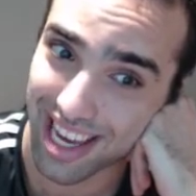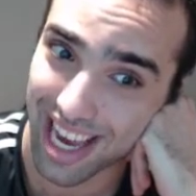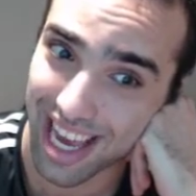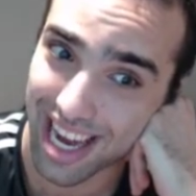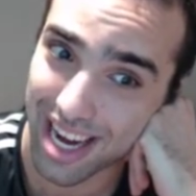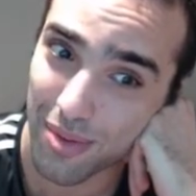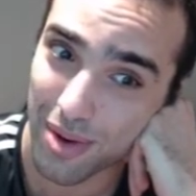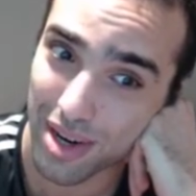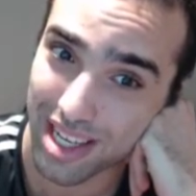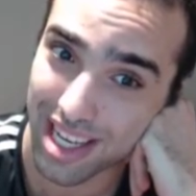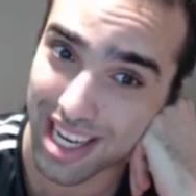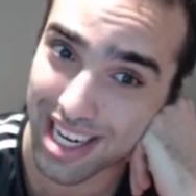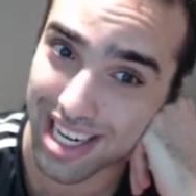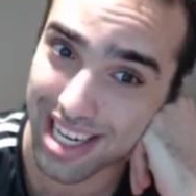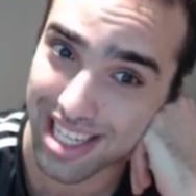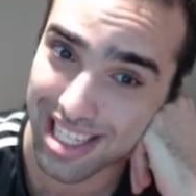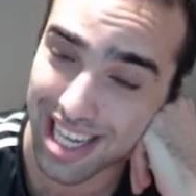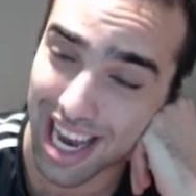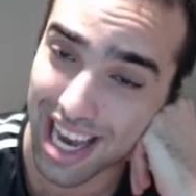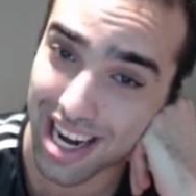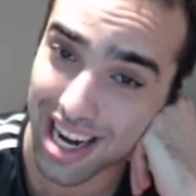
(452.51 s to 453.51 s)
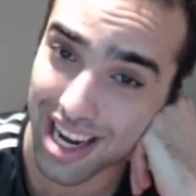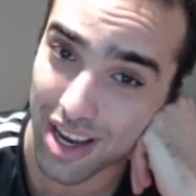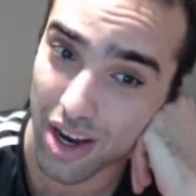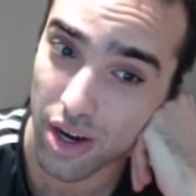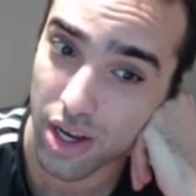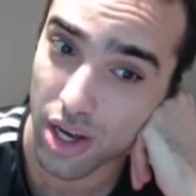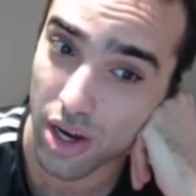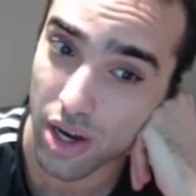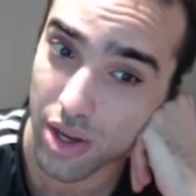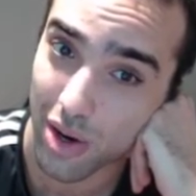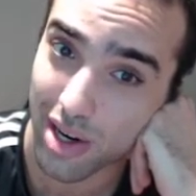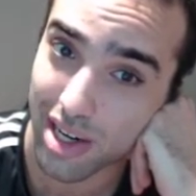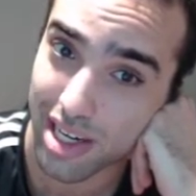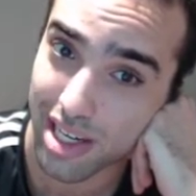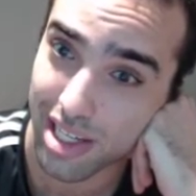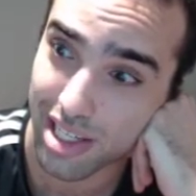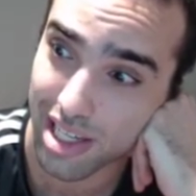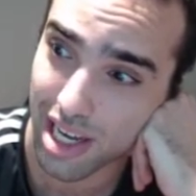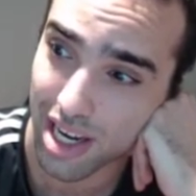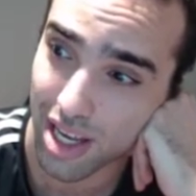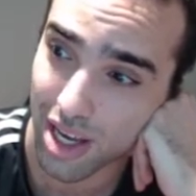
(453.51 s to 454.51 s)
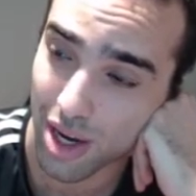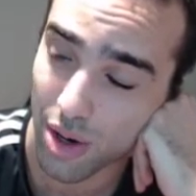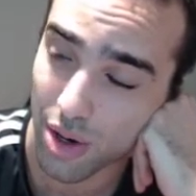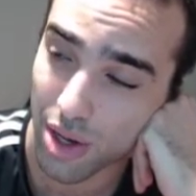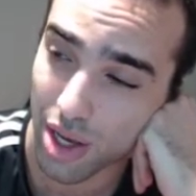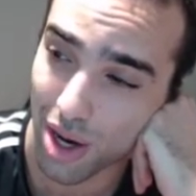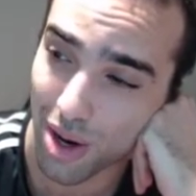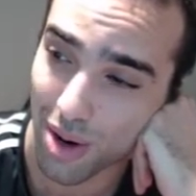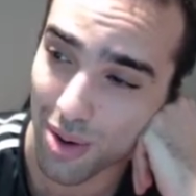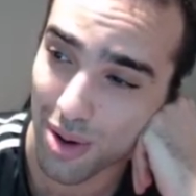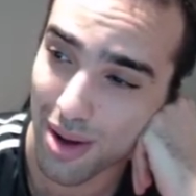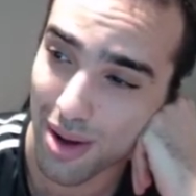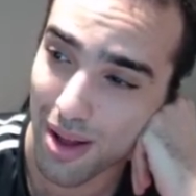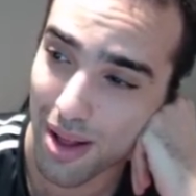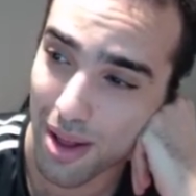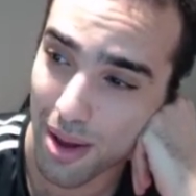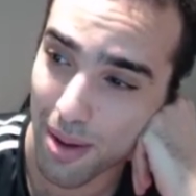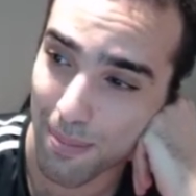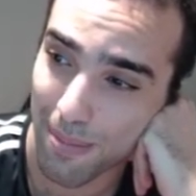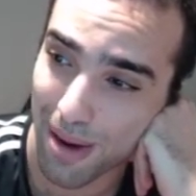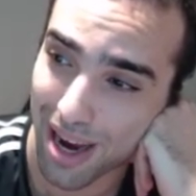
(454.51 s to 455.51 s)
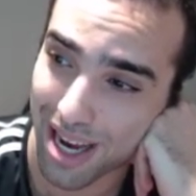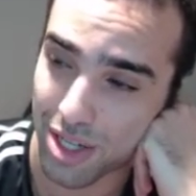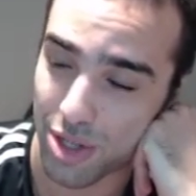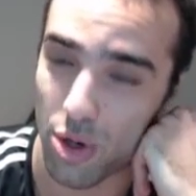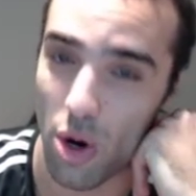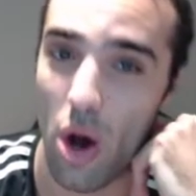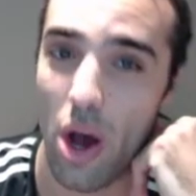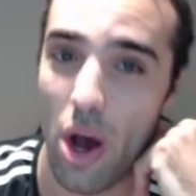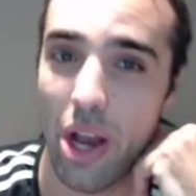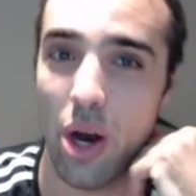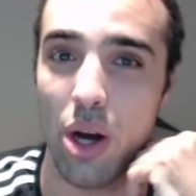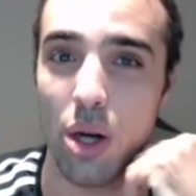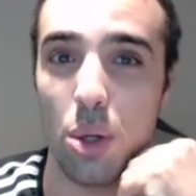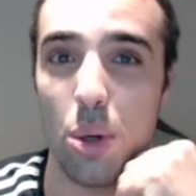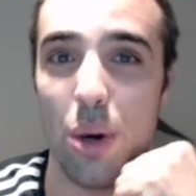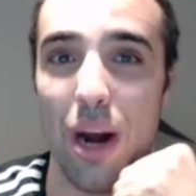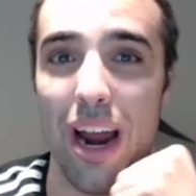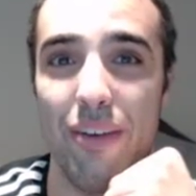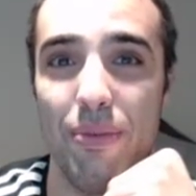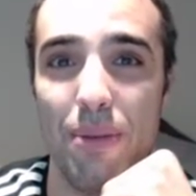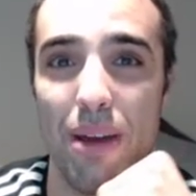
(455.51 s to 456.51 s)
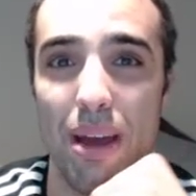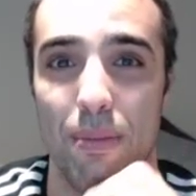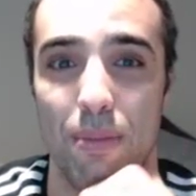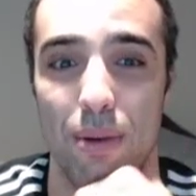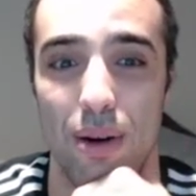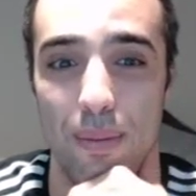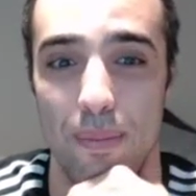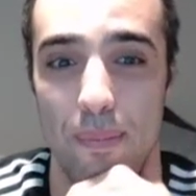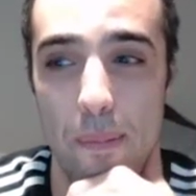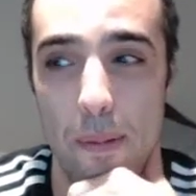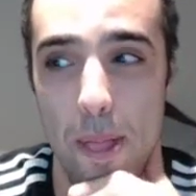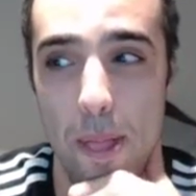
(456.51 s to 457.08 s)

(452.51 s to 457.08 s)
Anyone can design a yo-yo. You can design a yo-yo by drawing on graph paper.